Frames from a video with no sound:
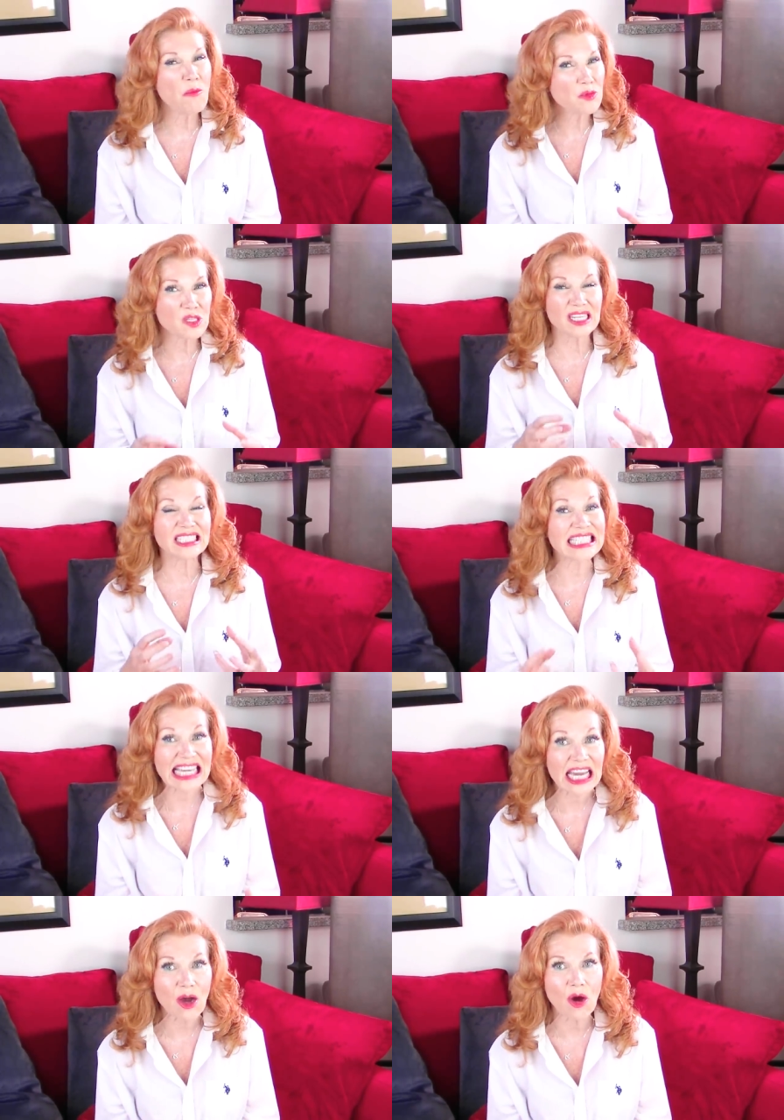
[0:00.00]
of almost
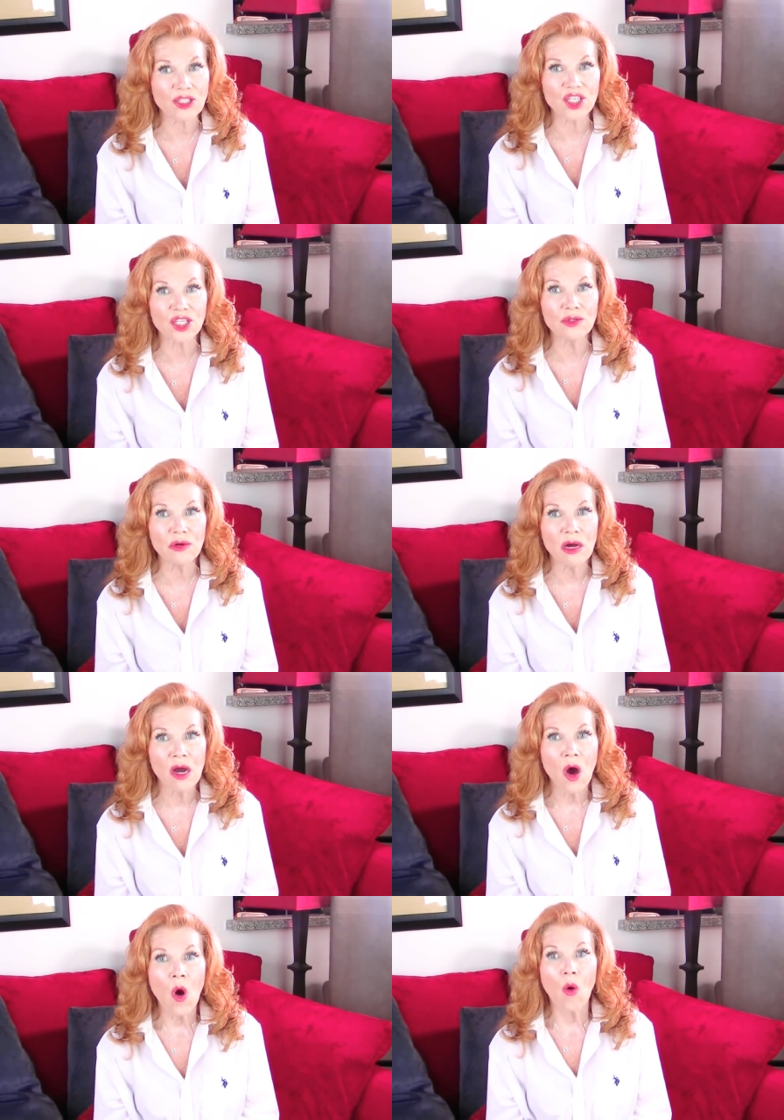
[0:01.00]
clinging on to,
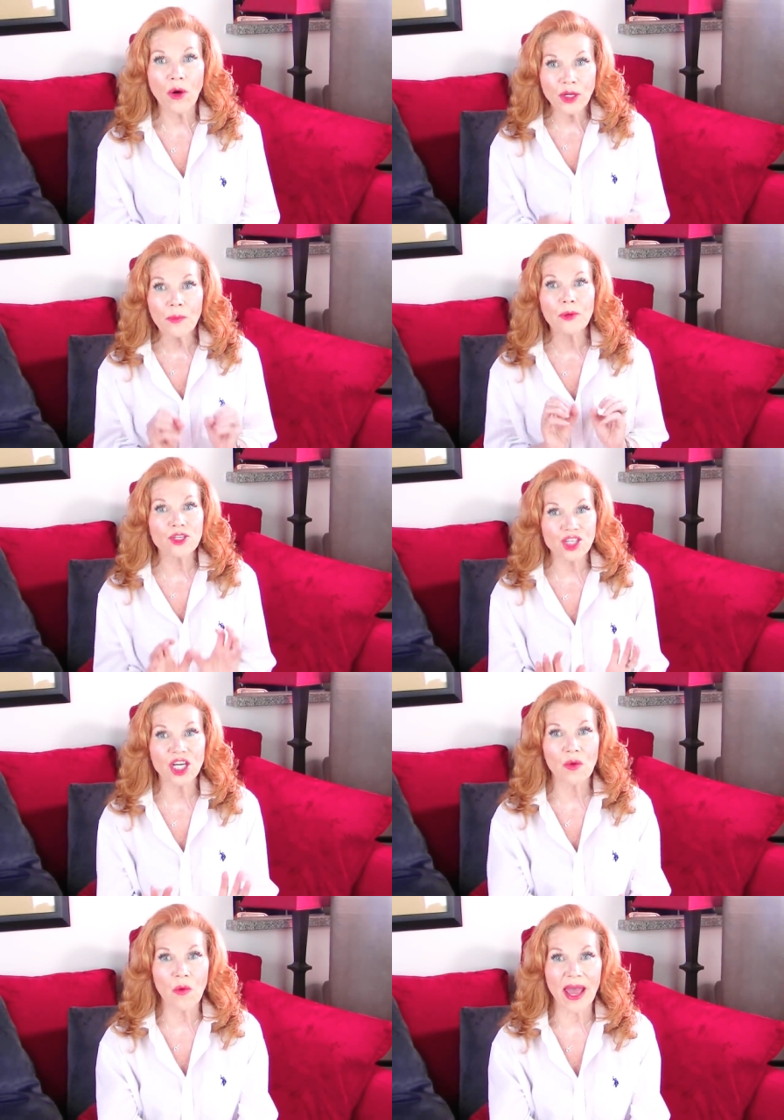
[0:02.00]
or you're
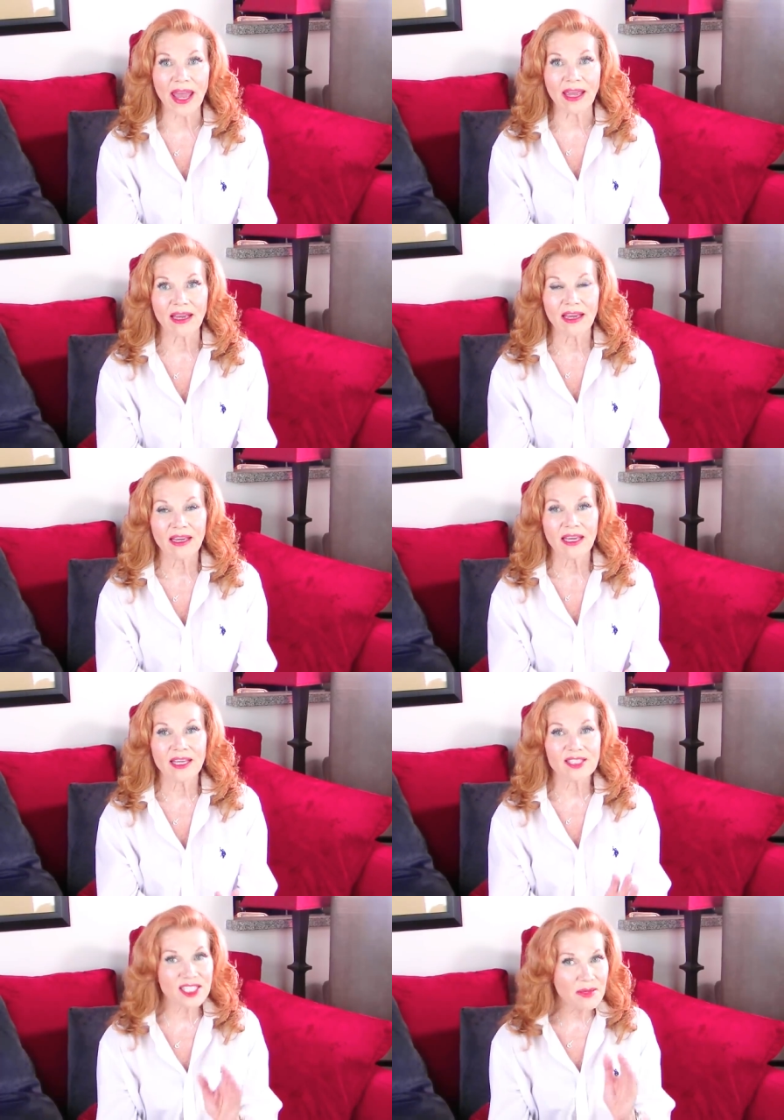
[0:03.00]
pushing away.
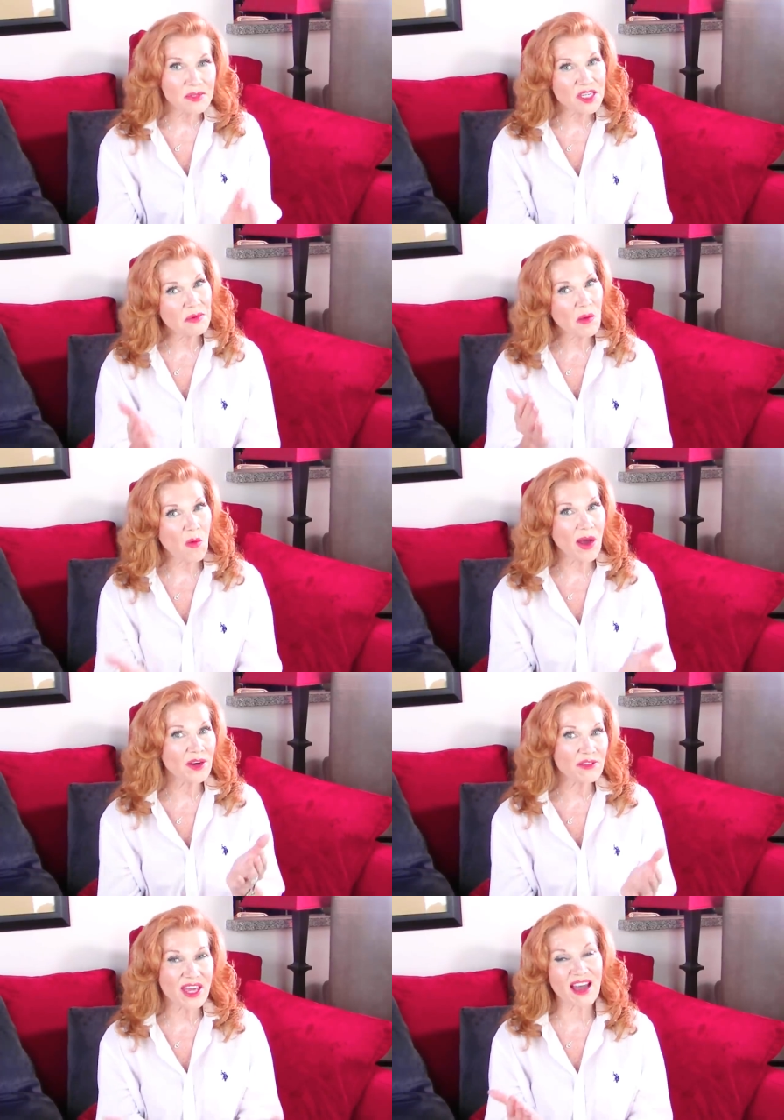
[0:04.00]
It seems to be
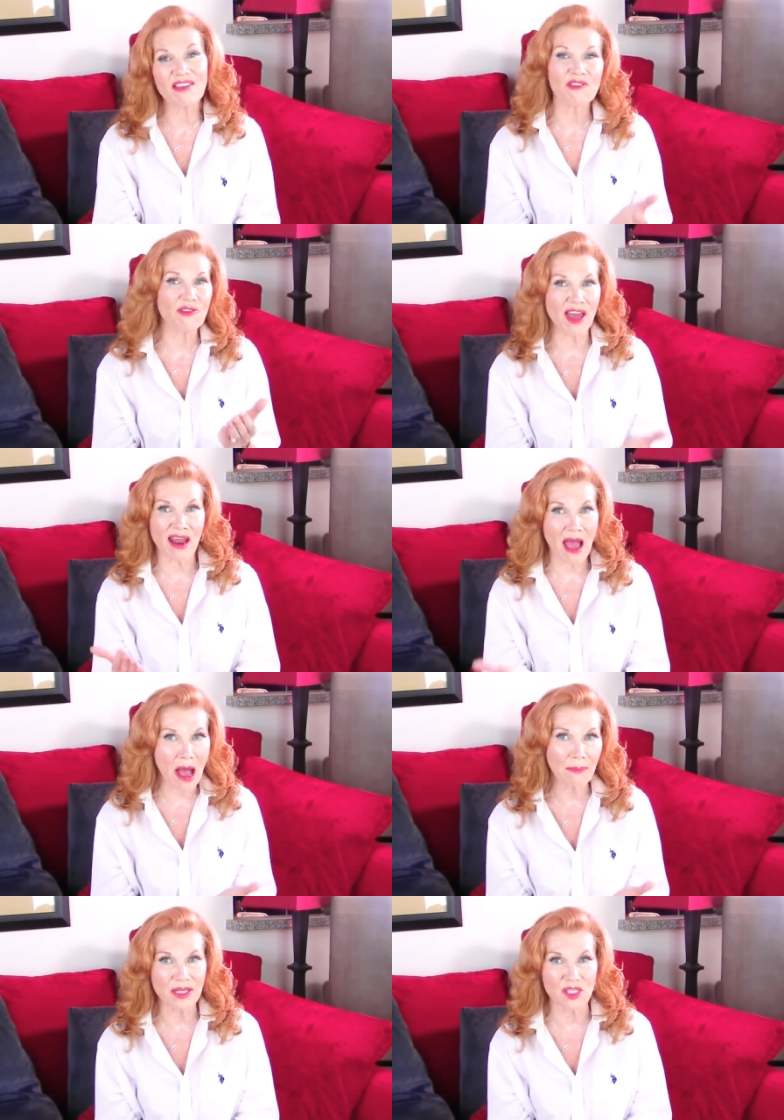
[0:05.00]
one or the other that
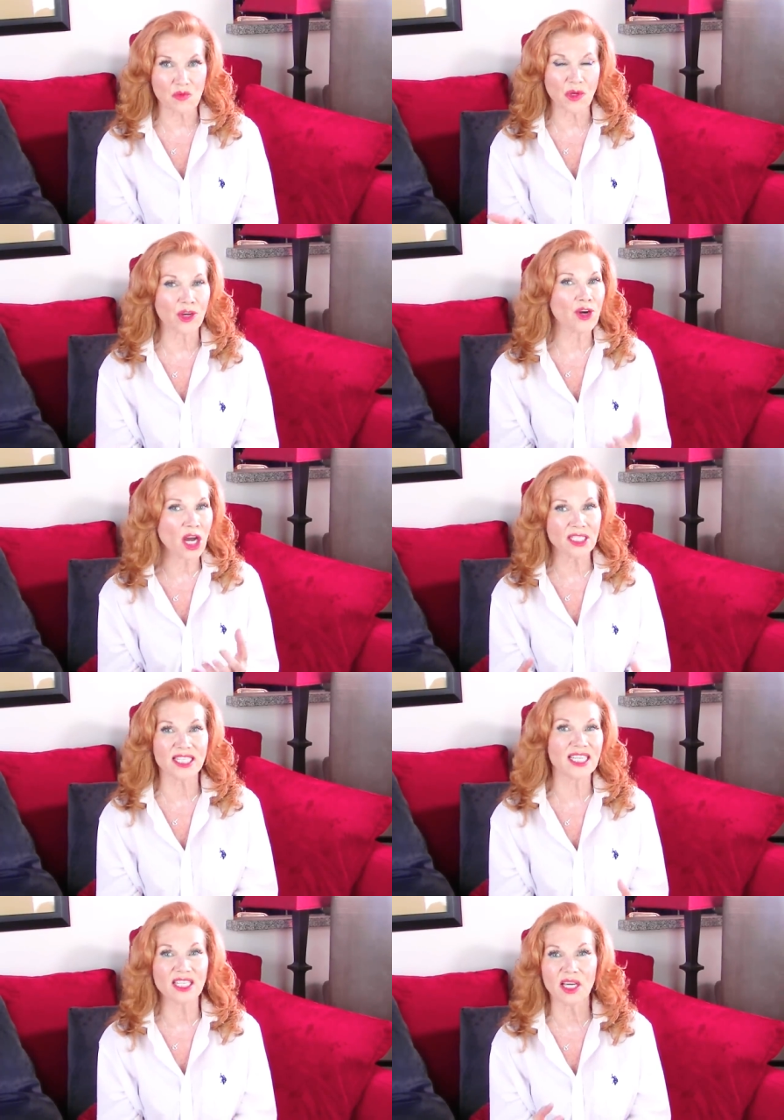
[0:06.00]
happens when you're
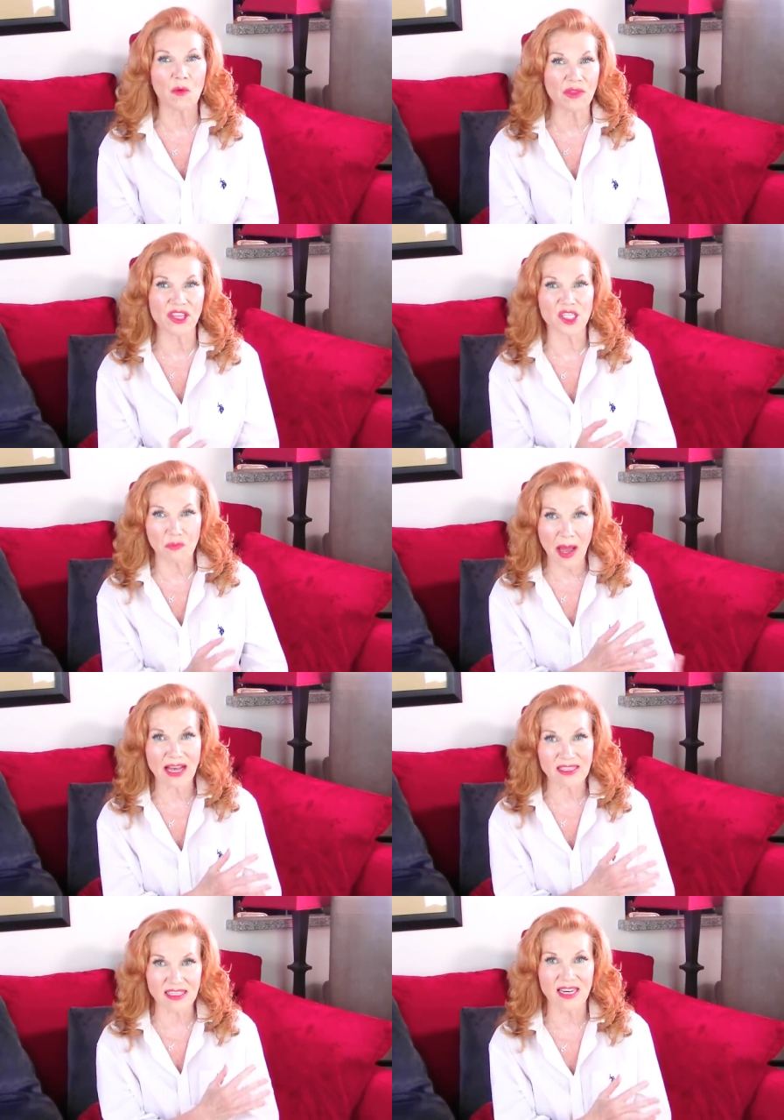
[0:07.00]
not dealing with these
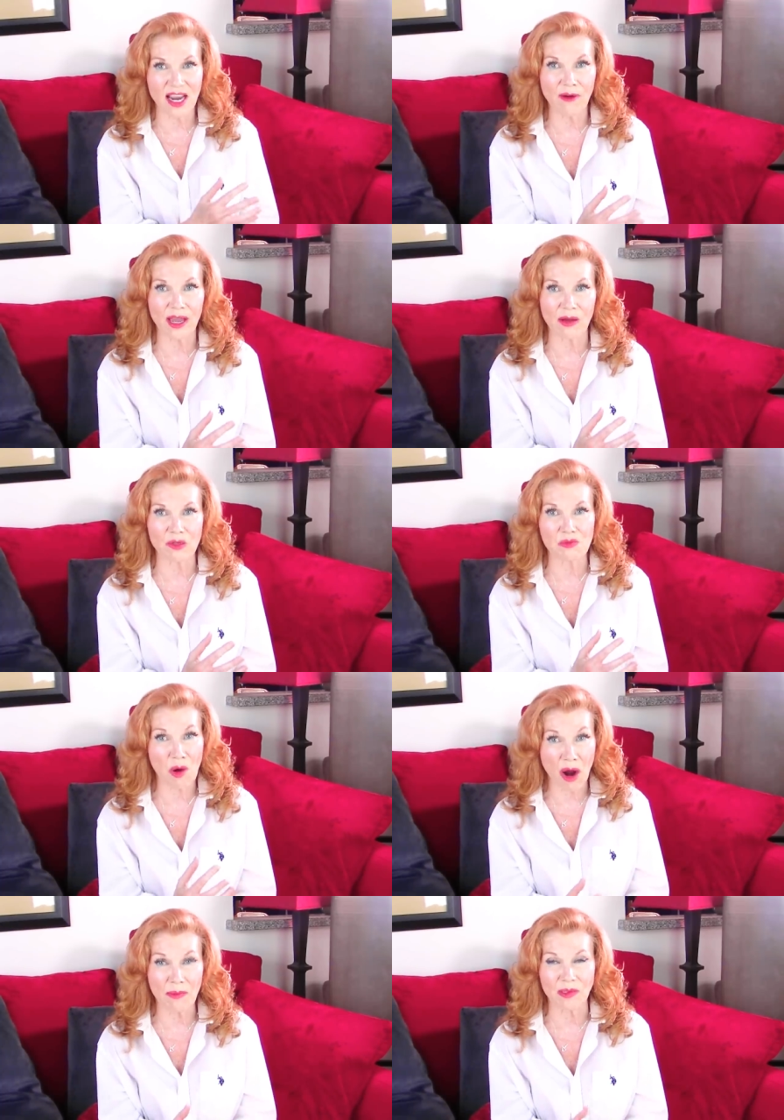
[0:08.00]
past scenarios
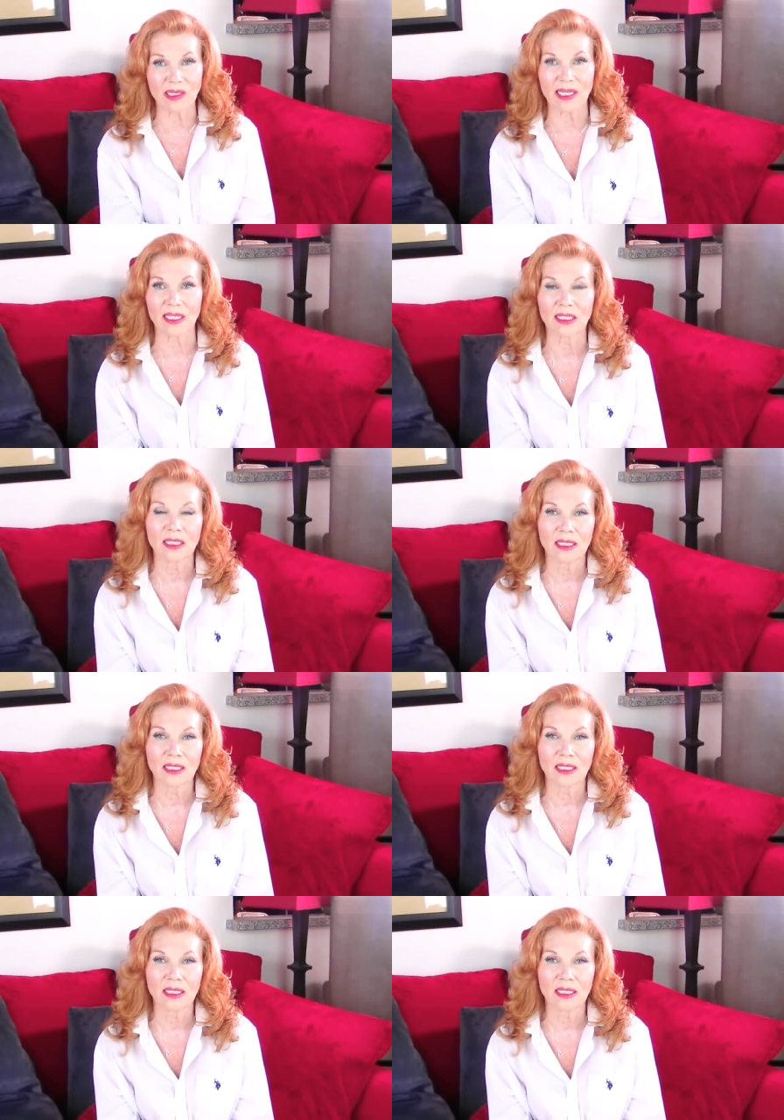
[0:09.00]
properly.